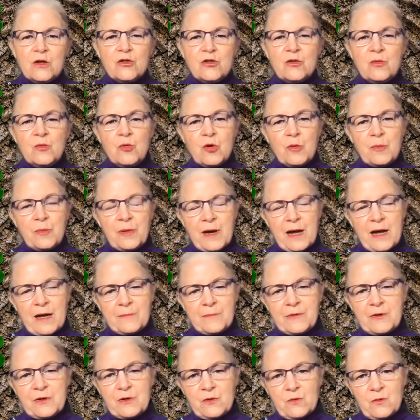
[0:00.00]
The more
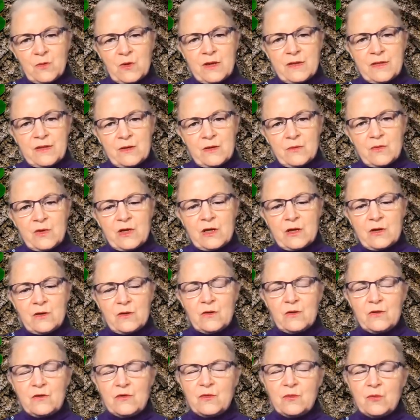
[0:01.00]
popular one that we
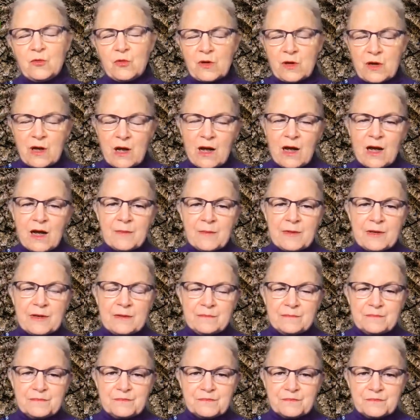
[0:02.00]
use, the more
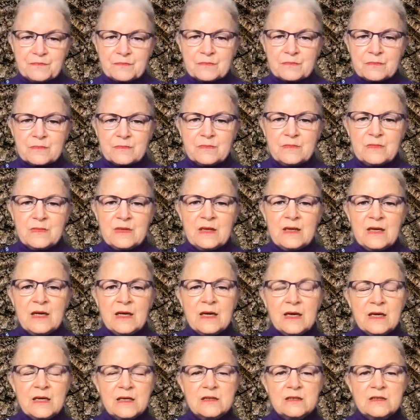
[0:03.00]
common,
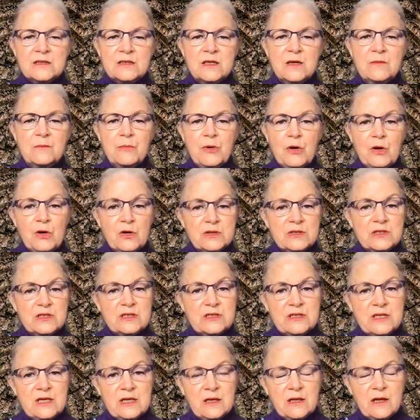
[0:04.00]
is
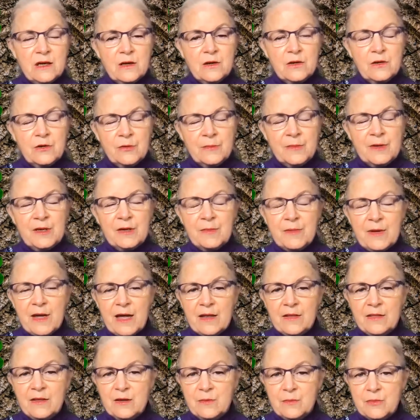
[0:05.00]
pulsatilla,
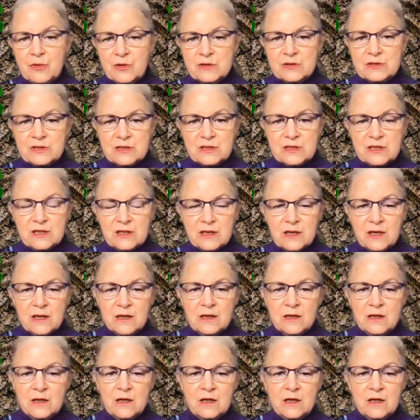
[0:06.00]
homeopathic pulsatilla.